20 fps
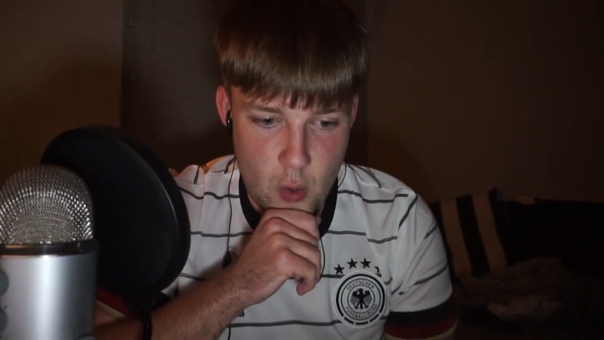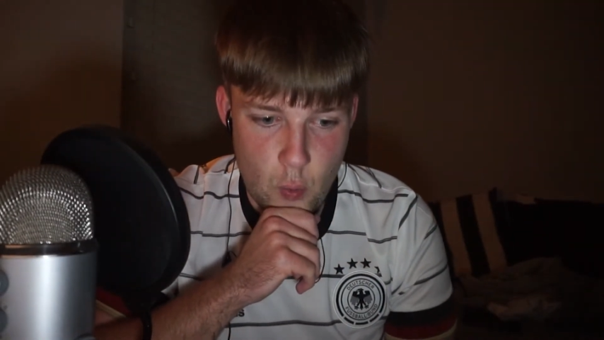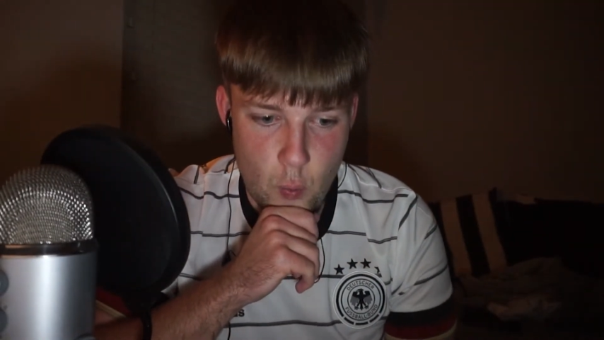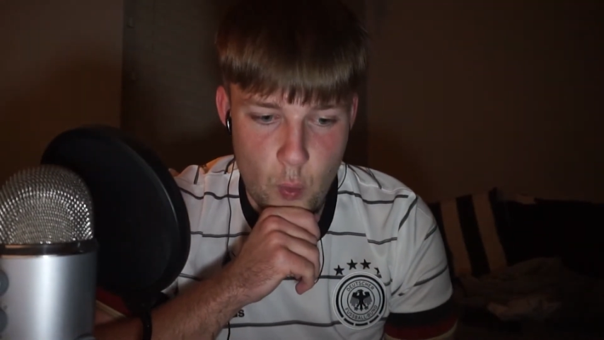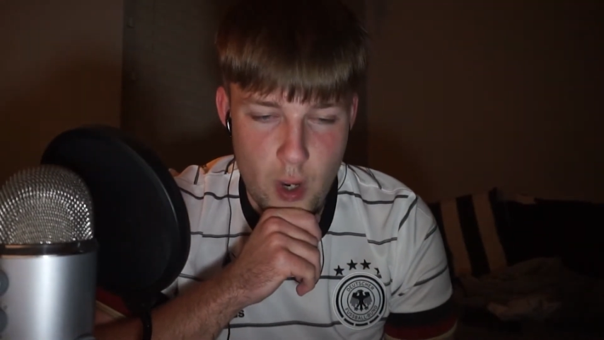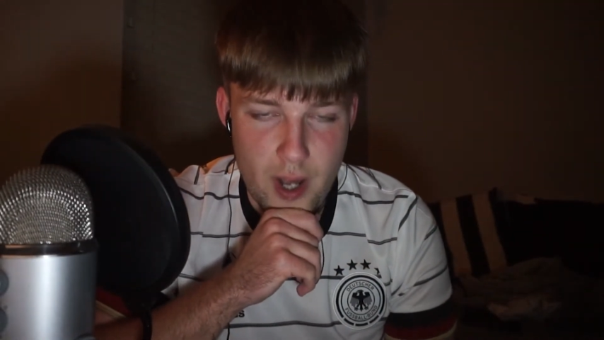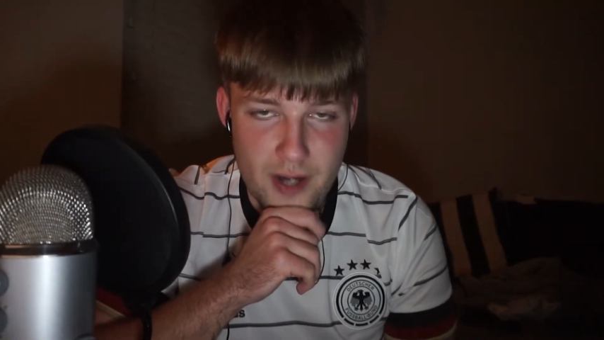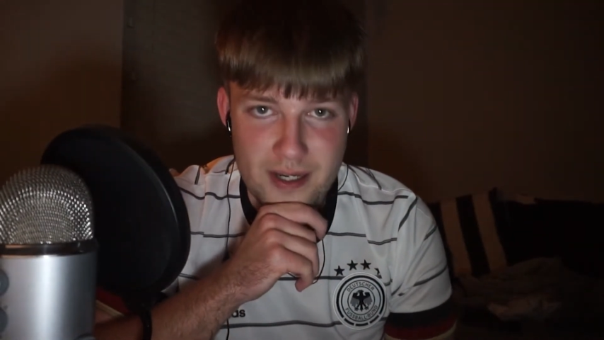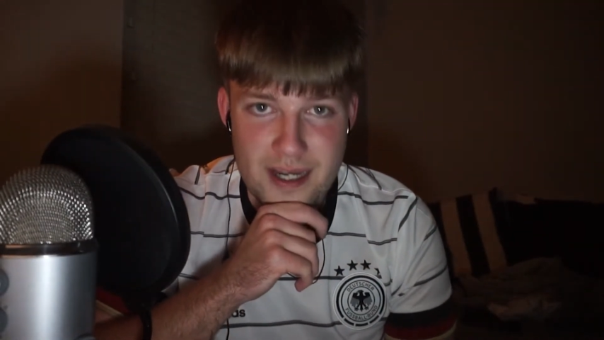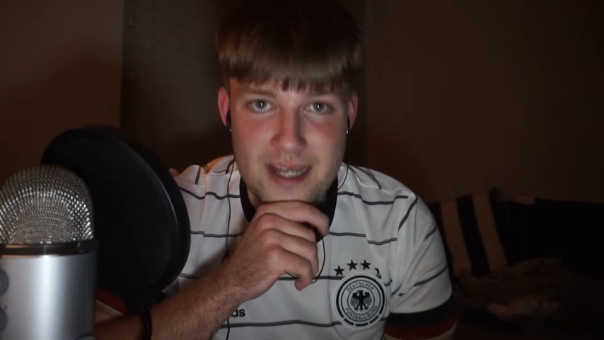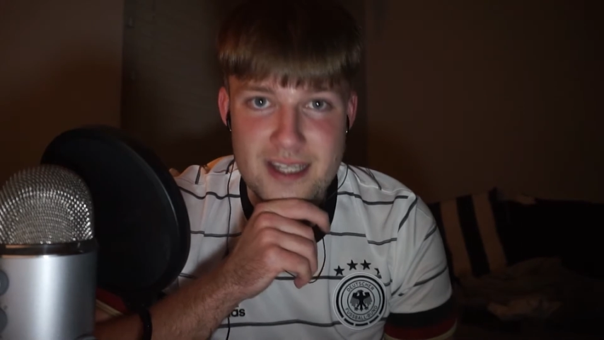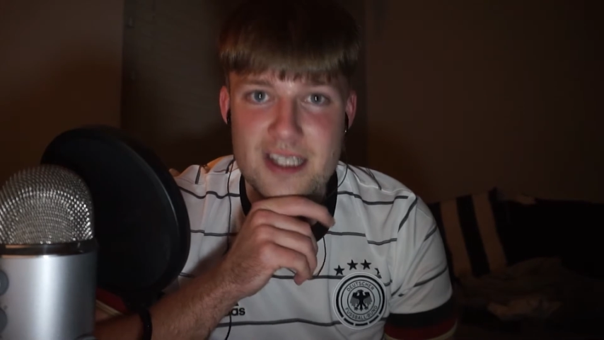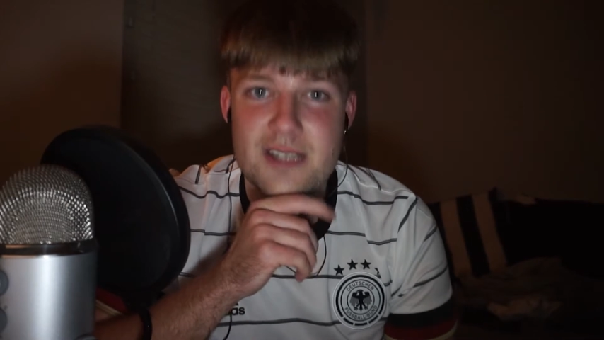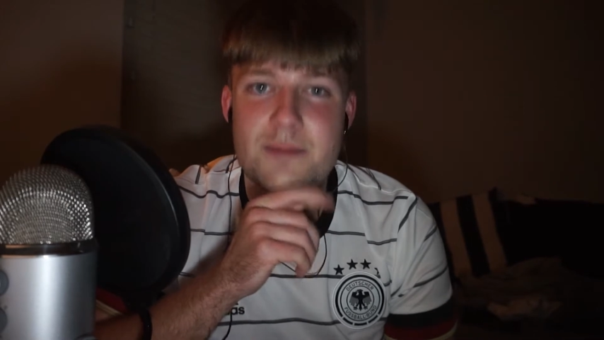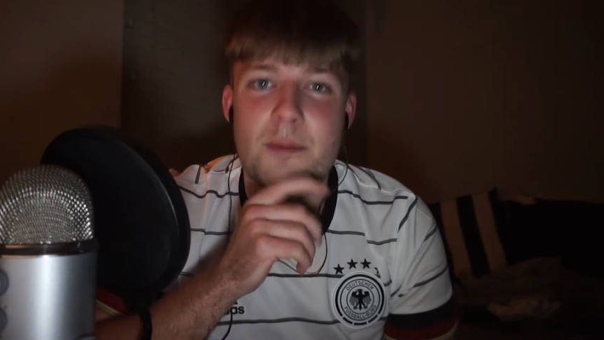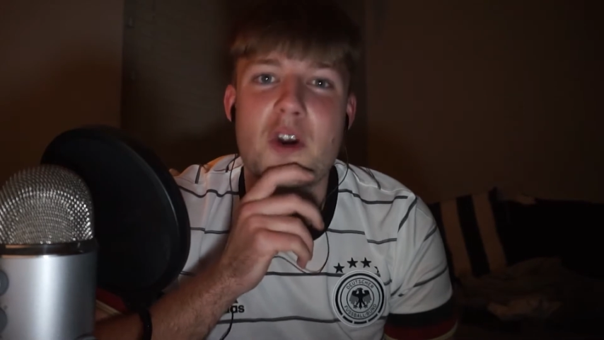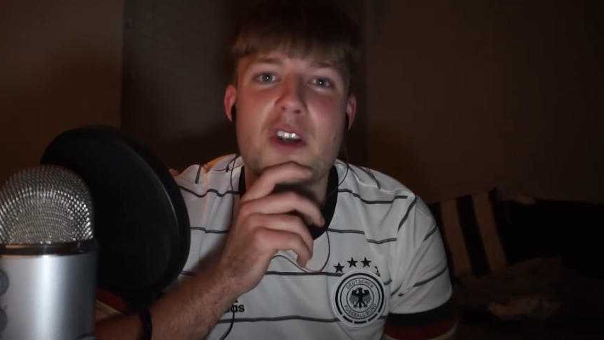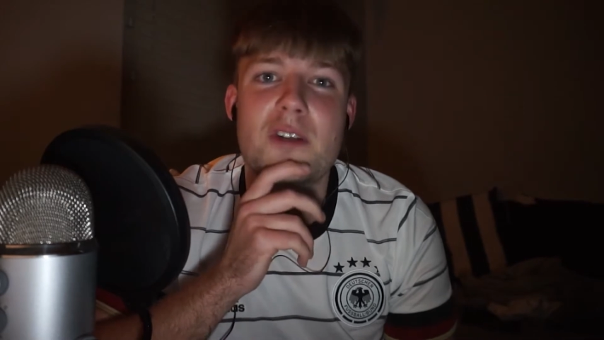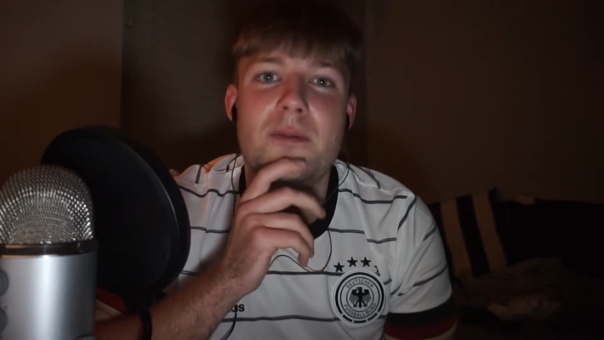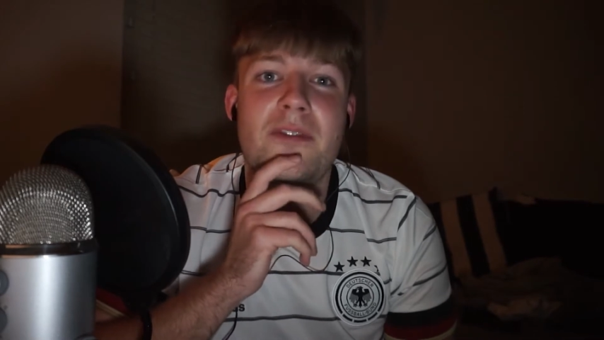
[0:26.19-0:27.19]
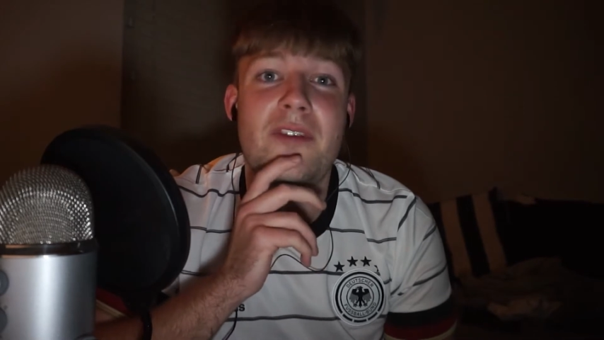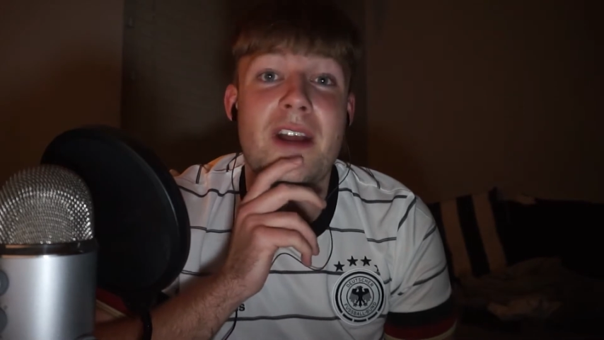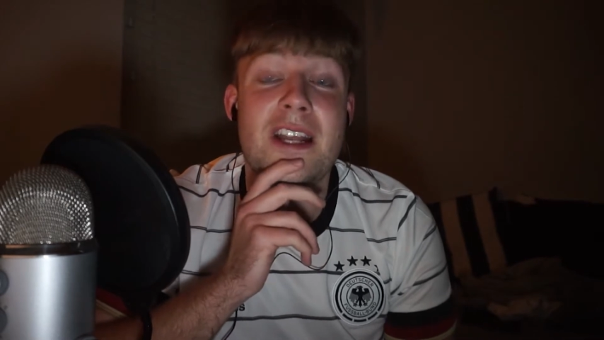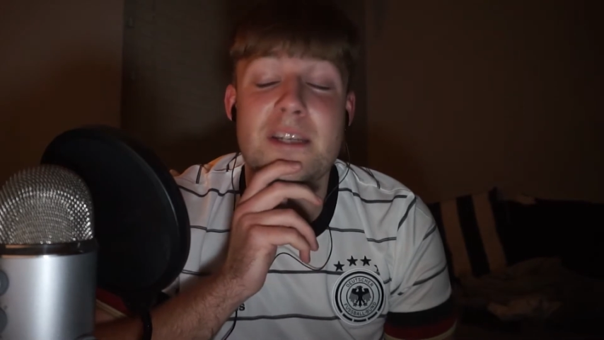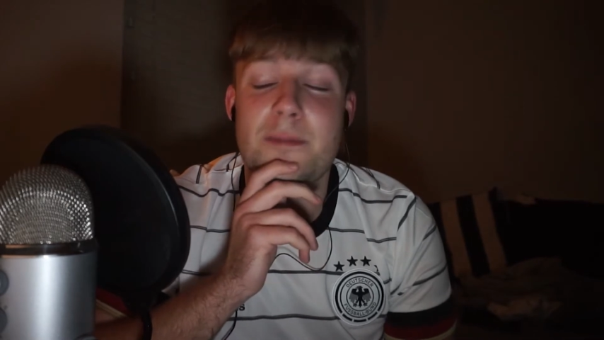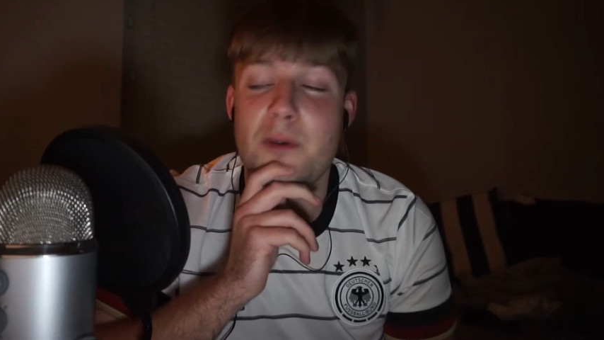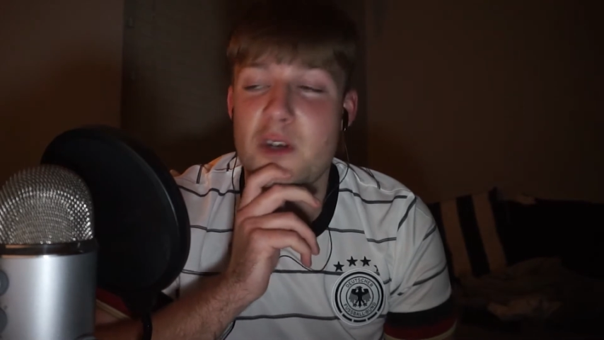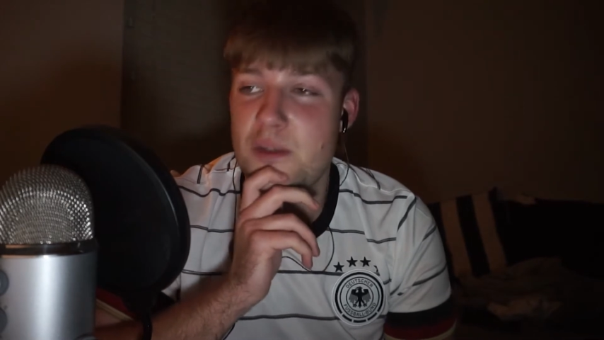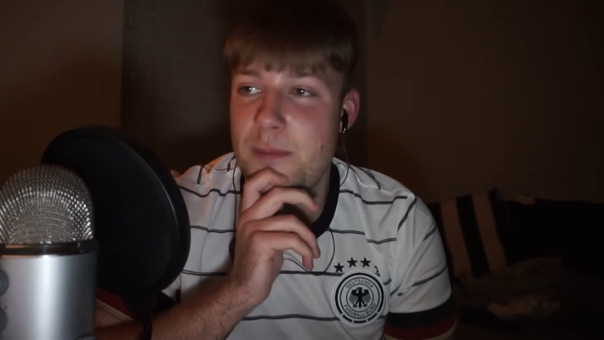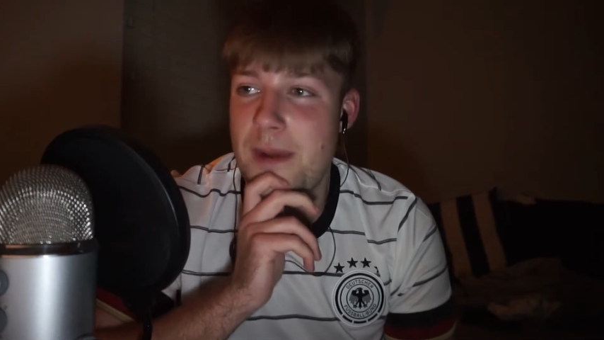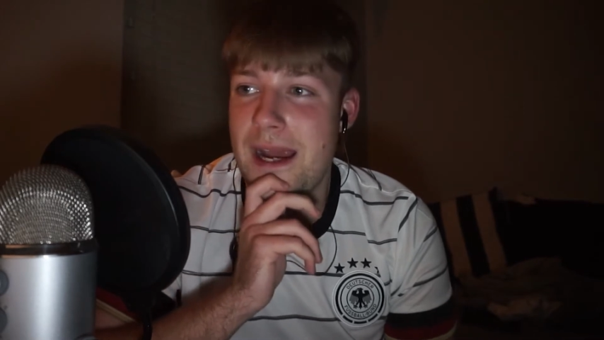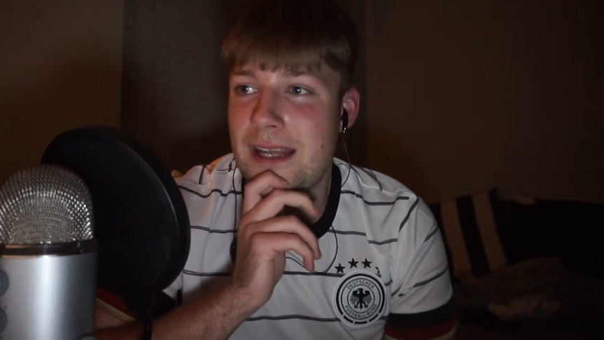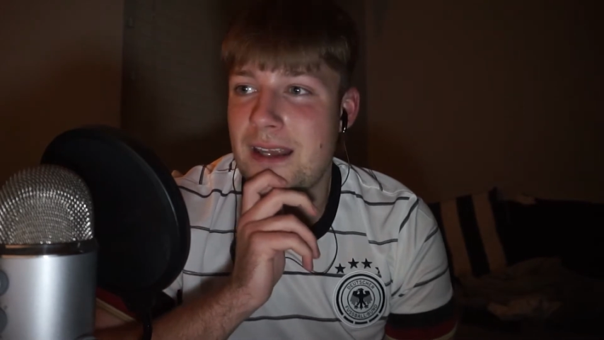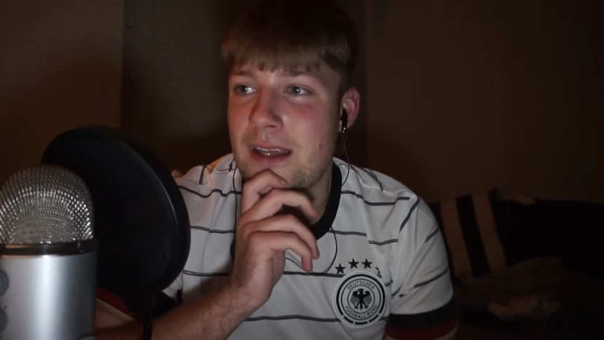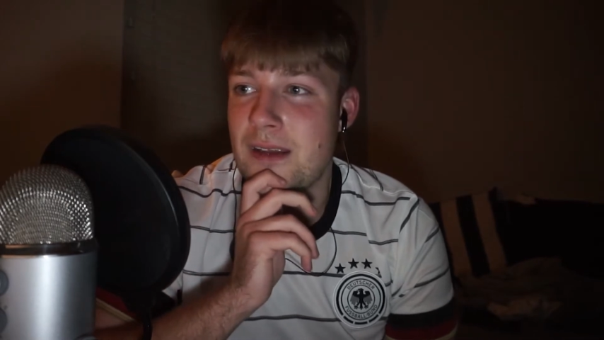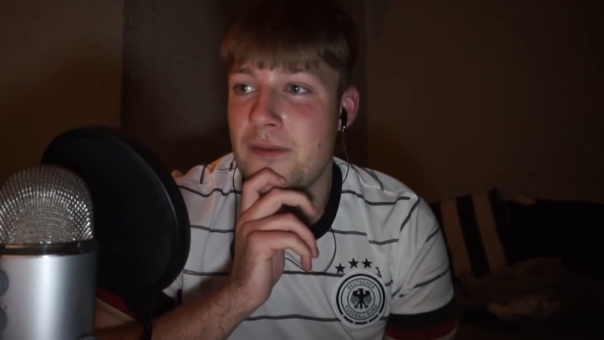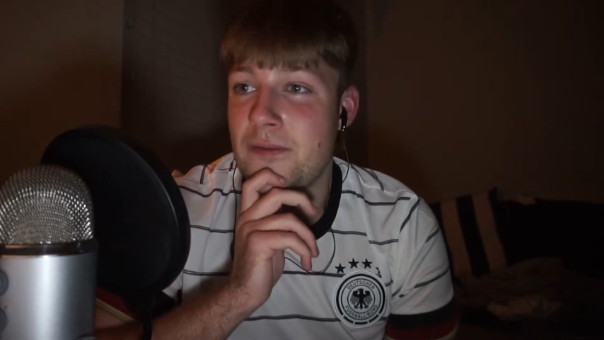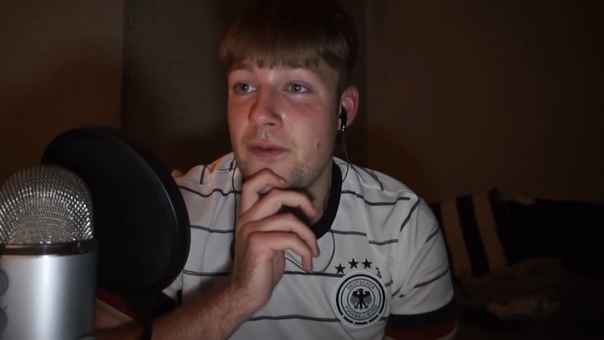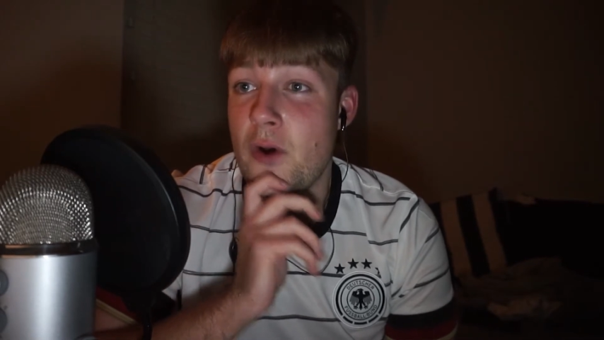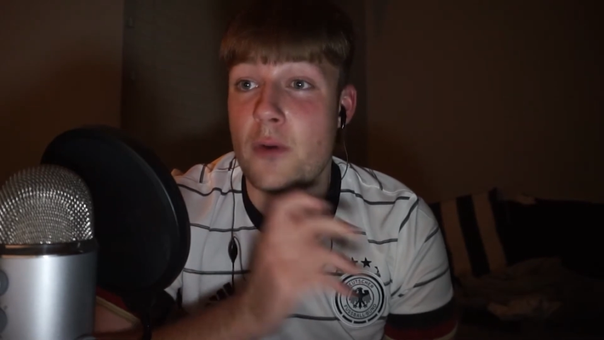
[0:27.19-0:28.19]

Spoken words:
what is a Spurs fan's perspective,